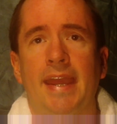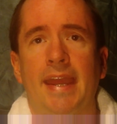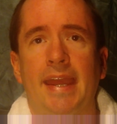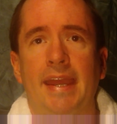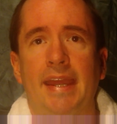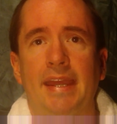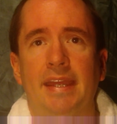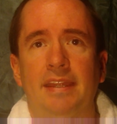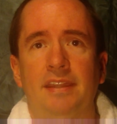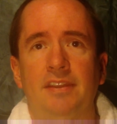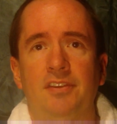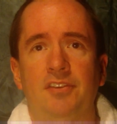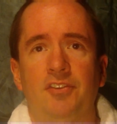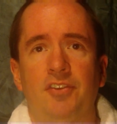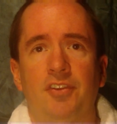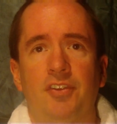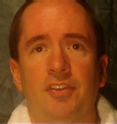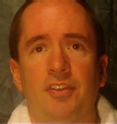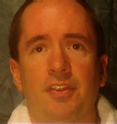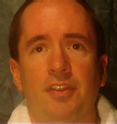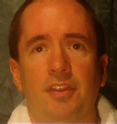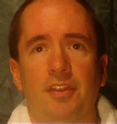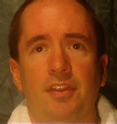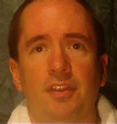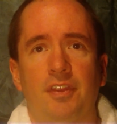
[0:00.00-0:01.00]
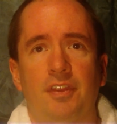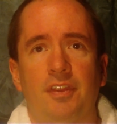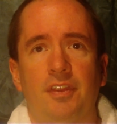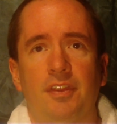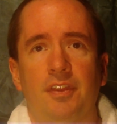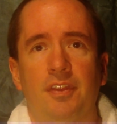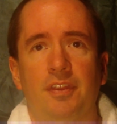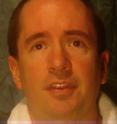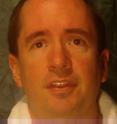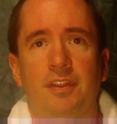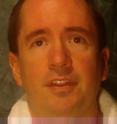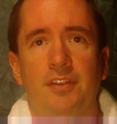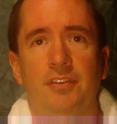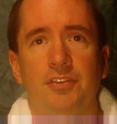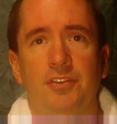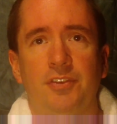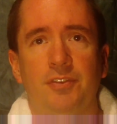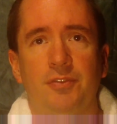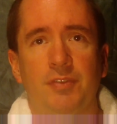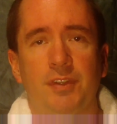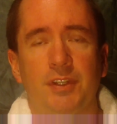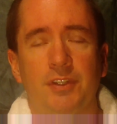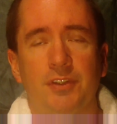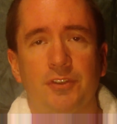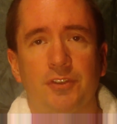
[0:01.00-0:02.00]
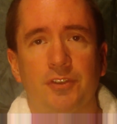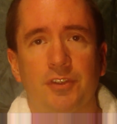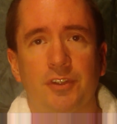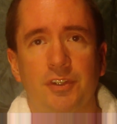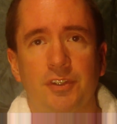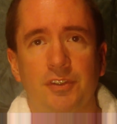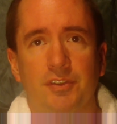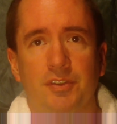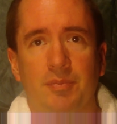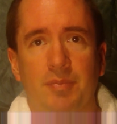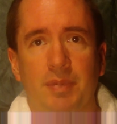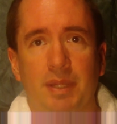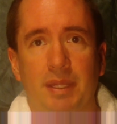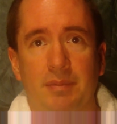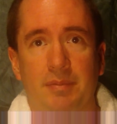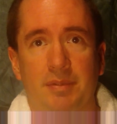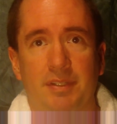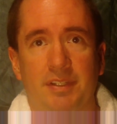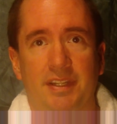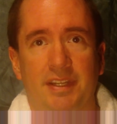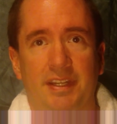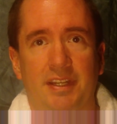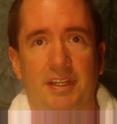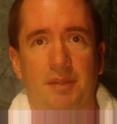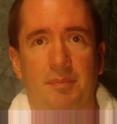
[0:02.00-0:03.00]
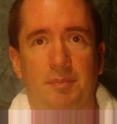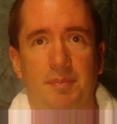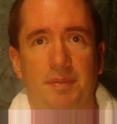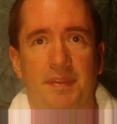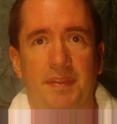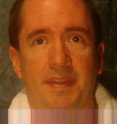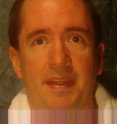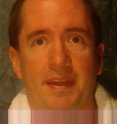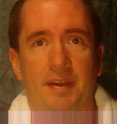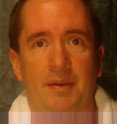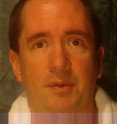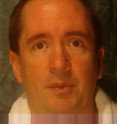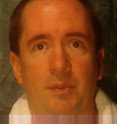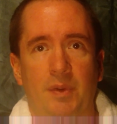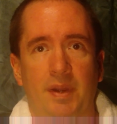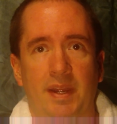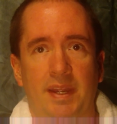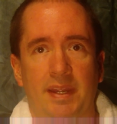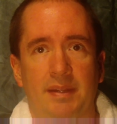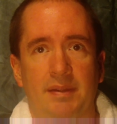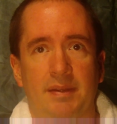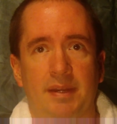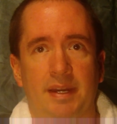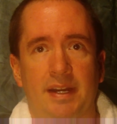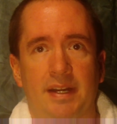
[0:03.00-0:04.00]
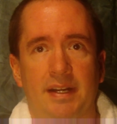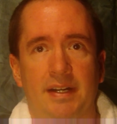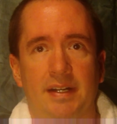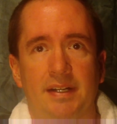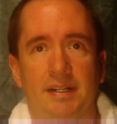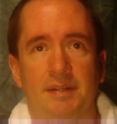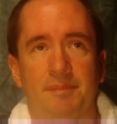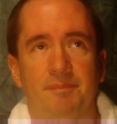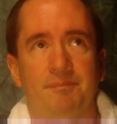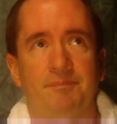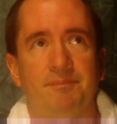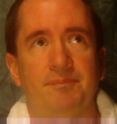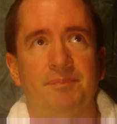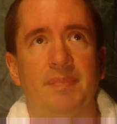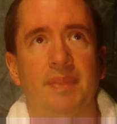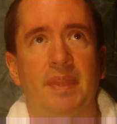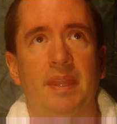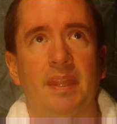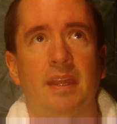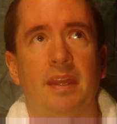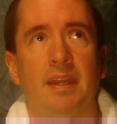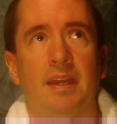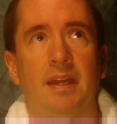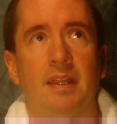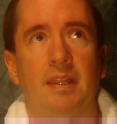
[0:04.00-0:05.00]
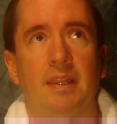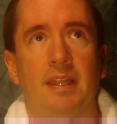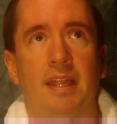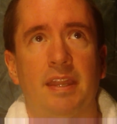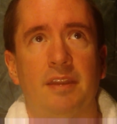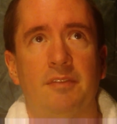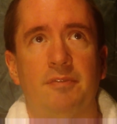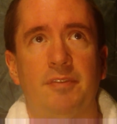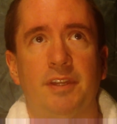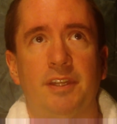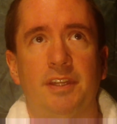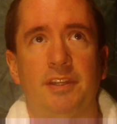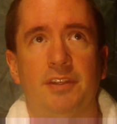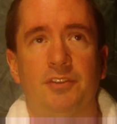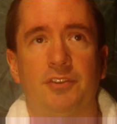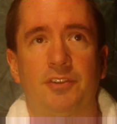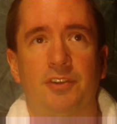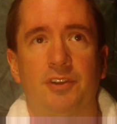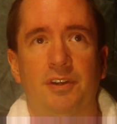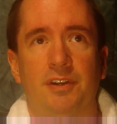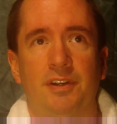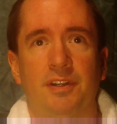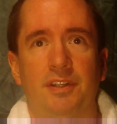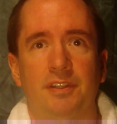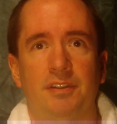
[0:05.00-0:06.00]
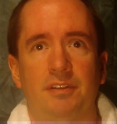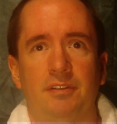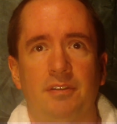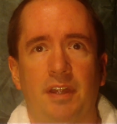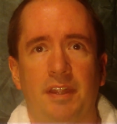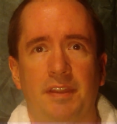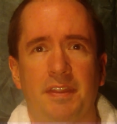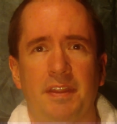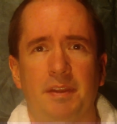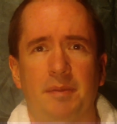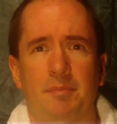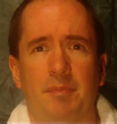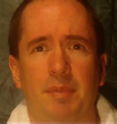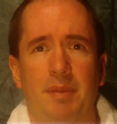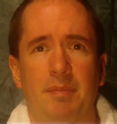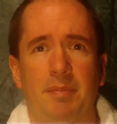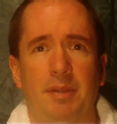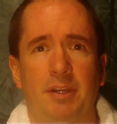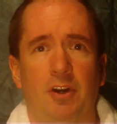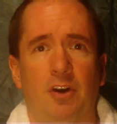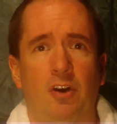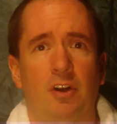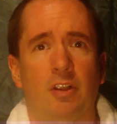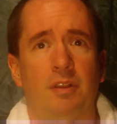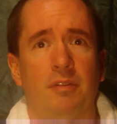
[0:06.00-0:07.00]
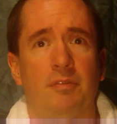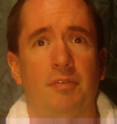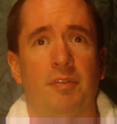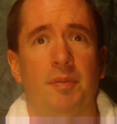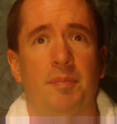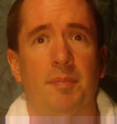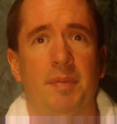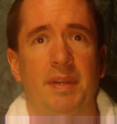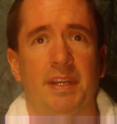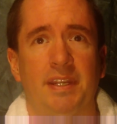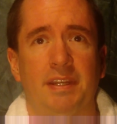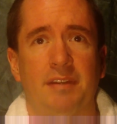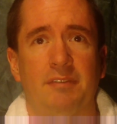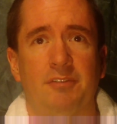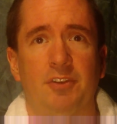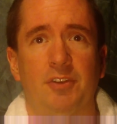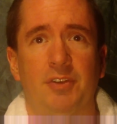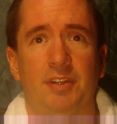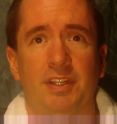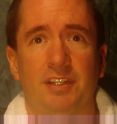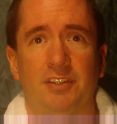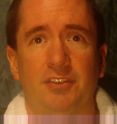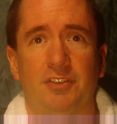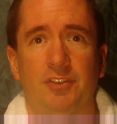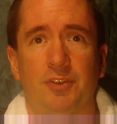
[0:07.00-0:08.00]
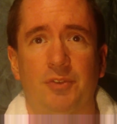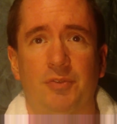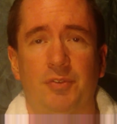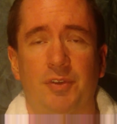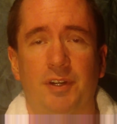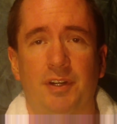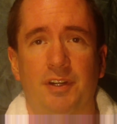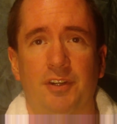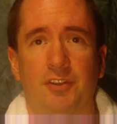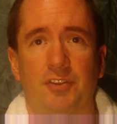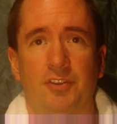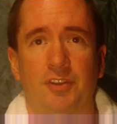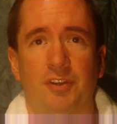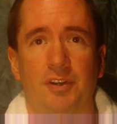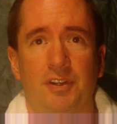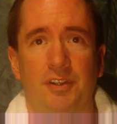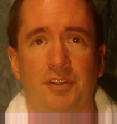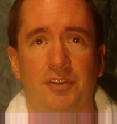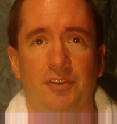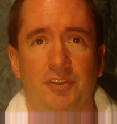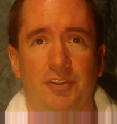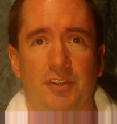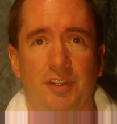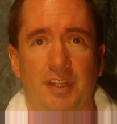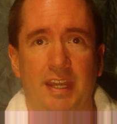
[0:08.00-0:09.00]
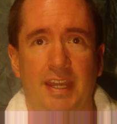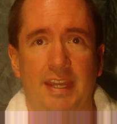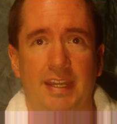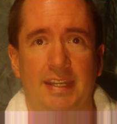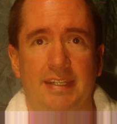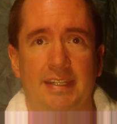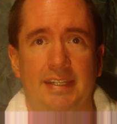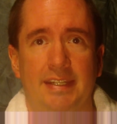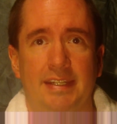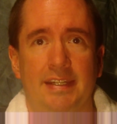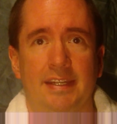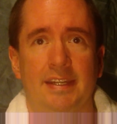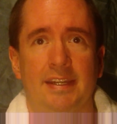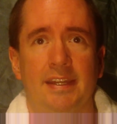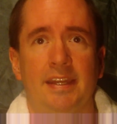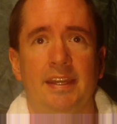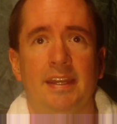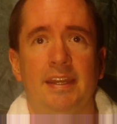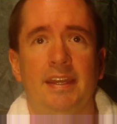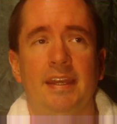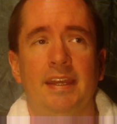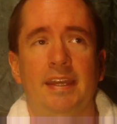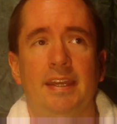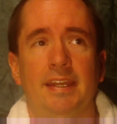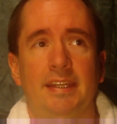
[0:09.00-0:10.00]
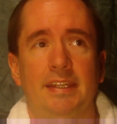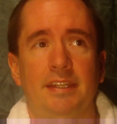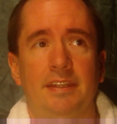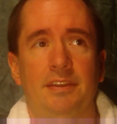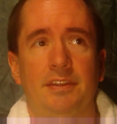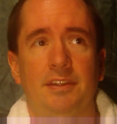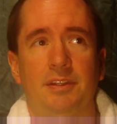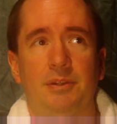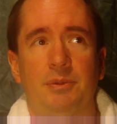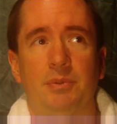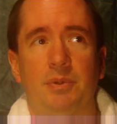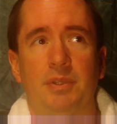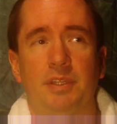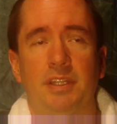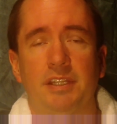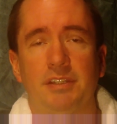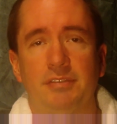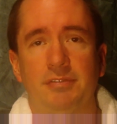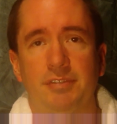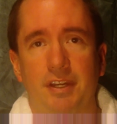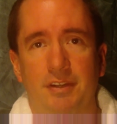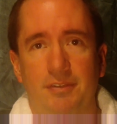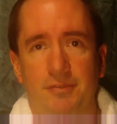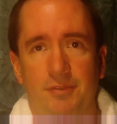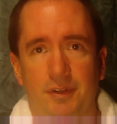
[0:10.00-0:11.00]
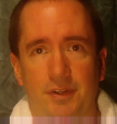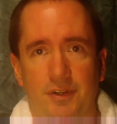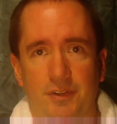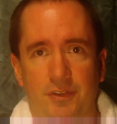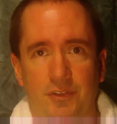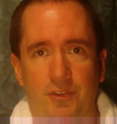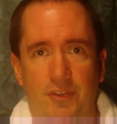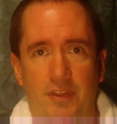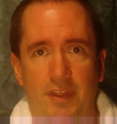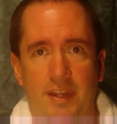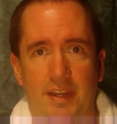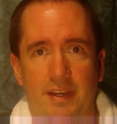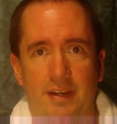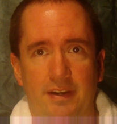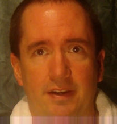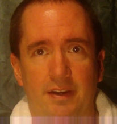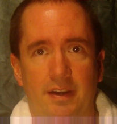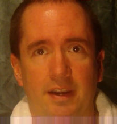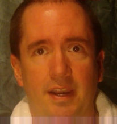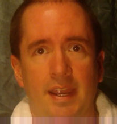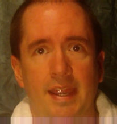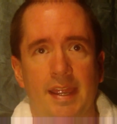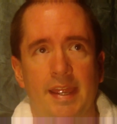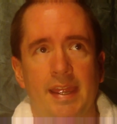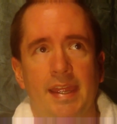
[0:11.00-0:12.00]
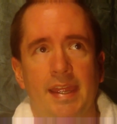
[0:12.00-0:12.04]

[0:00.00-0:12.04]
And this feels good to be able to help in that way. Um, a lot of it has gone, I think maybe all of the money I've donated so far has gone to Haiti and the relief efforts there.